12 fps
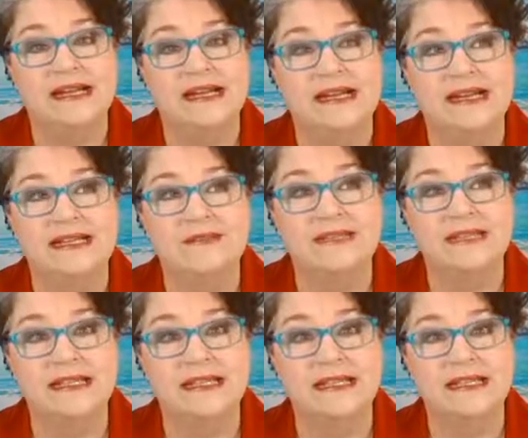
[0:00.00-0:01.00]
I was
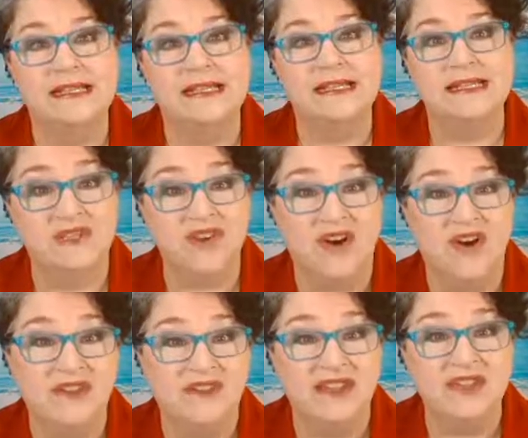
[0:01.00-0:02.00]
going to need a new
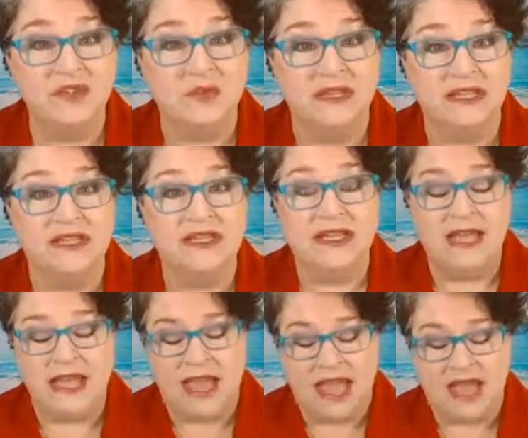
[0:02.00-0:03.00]
car eventually.
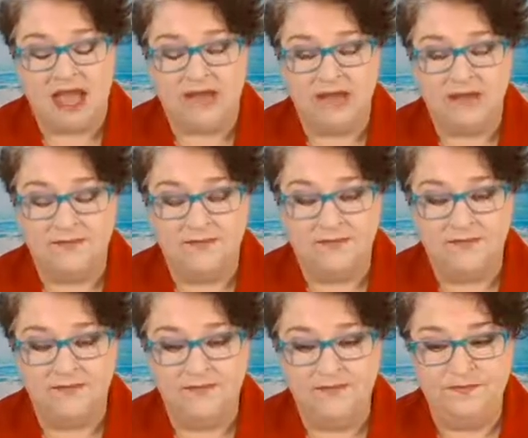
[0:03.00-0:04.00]
And
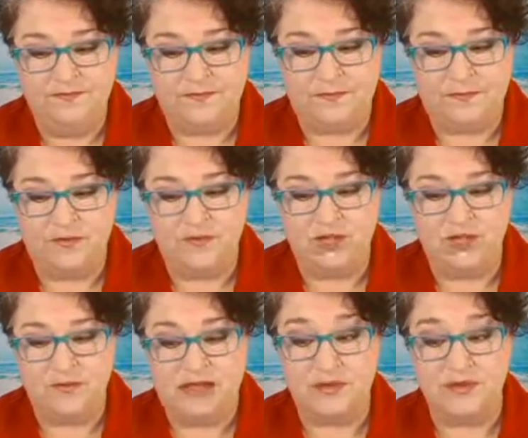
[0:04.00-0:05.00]

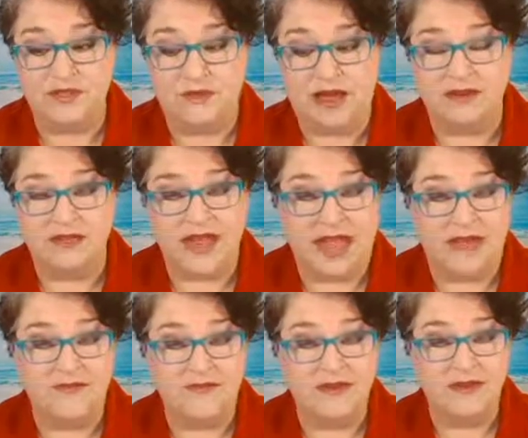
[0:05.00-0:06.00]
excuse me, I was about to
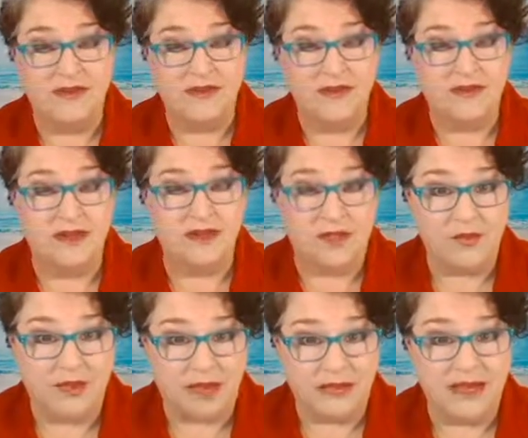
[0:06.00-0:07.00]
have another
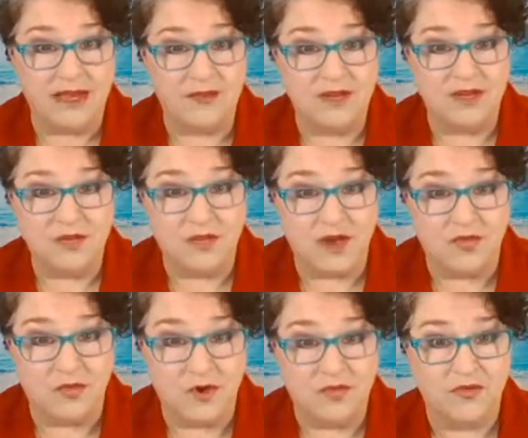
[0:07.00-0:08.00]
baby, and I was going to be
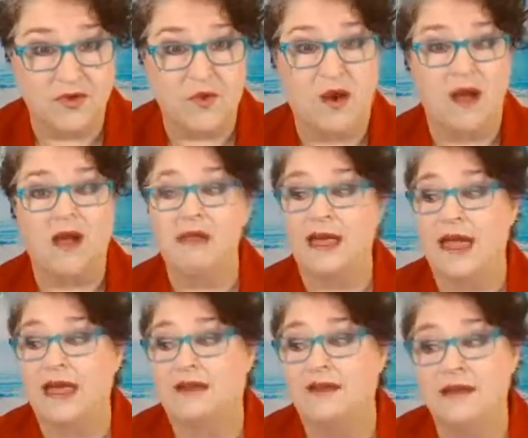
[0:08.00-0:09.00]
off work for a while,
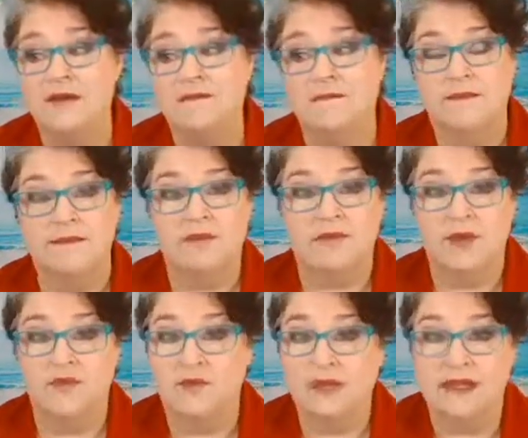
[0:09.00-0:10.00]
and we
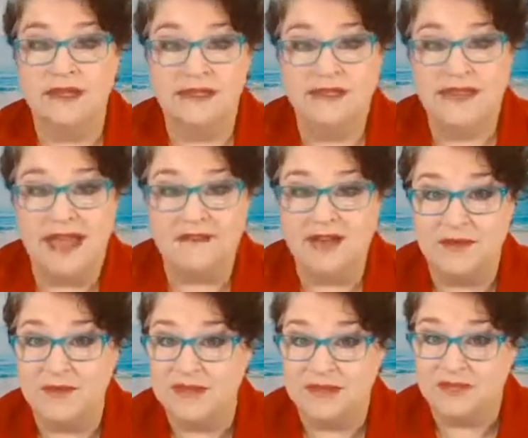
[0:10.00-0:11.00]
really didn't have any
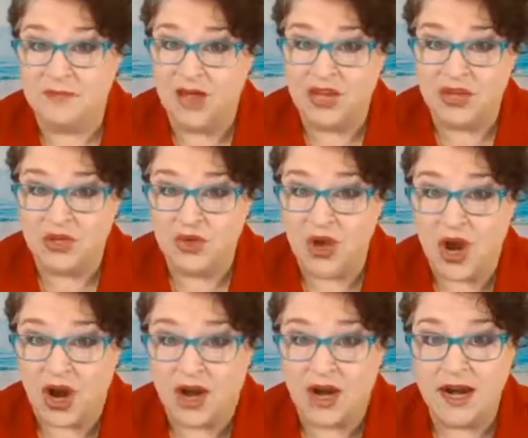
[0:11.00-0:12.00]
business buying a new
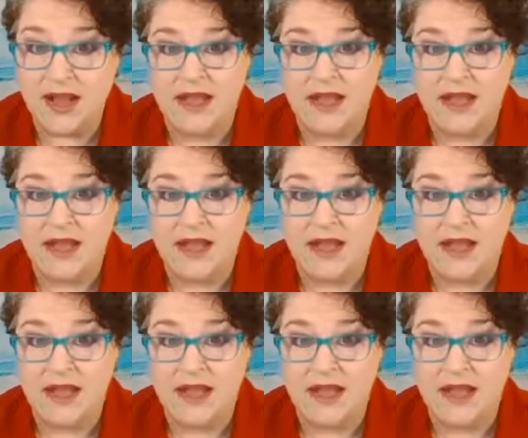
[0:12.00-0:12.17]
car.